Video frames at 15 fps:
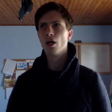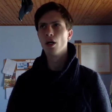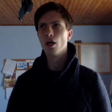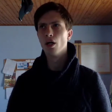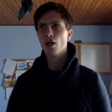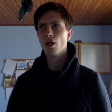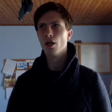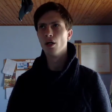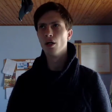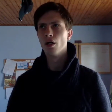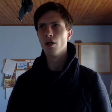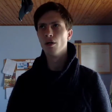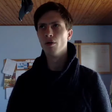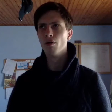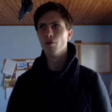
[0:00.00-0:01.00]

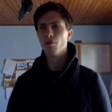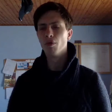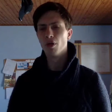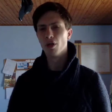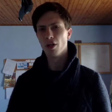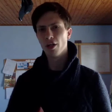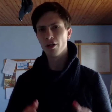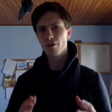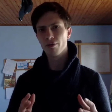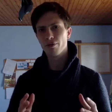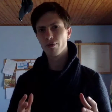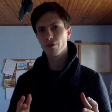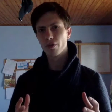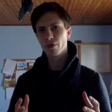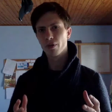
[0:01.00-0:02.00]
a lot of
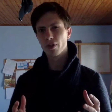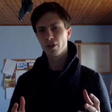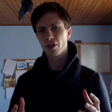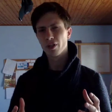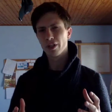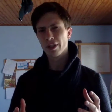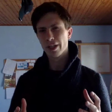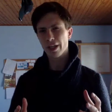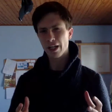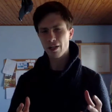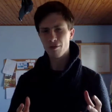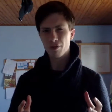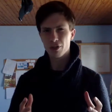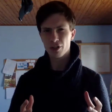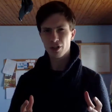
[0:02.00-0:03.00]

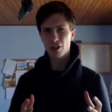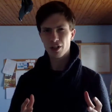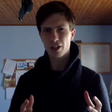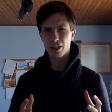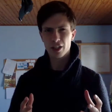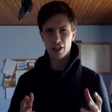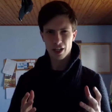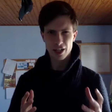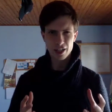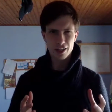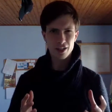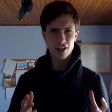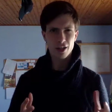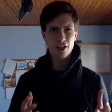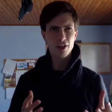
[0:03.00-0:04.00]
game design that I
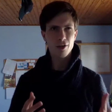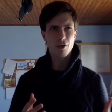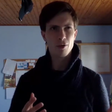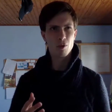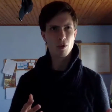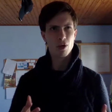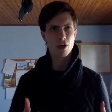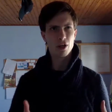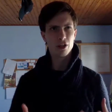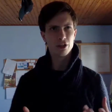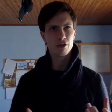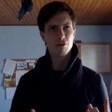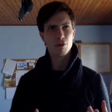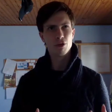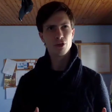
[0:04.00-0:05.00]
got
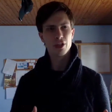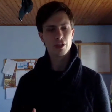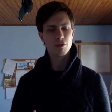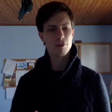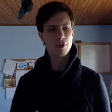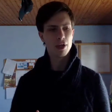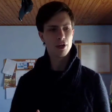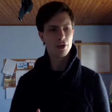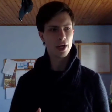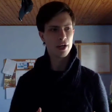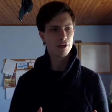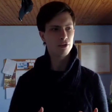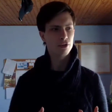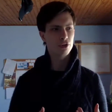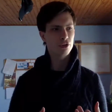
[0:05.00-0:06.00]
was mostly about
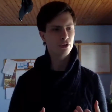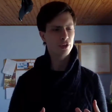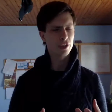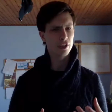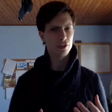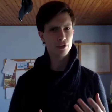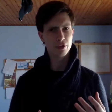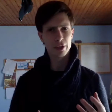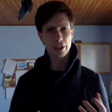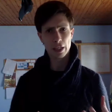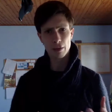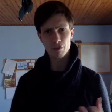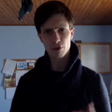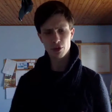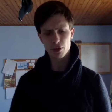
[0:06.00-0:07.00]
how to create good
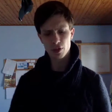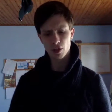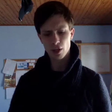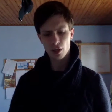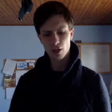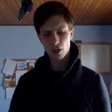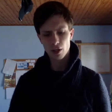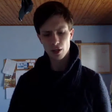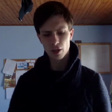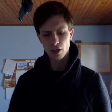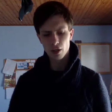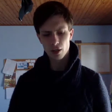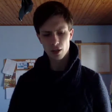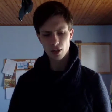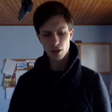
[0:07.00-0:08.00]
games.
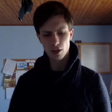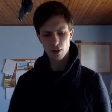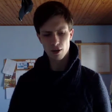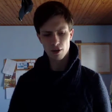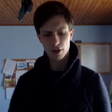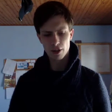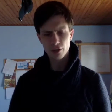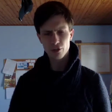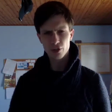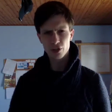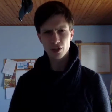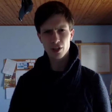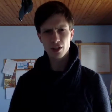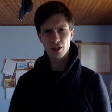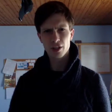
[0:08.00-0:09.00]

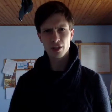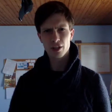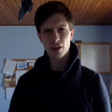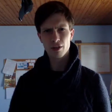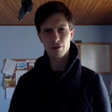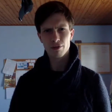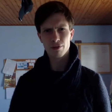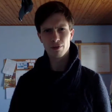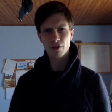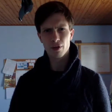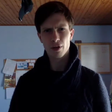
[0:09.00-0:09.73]
Interestingly enough,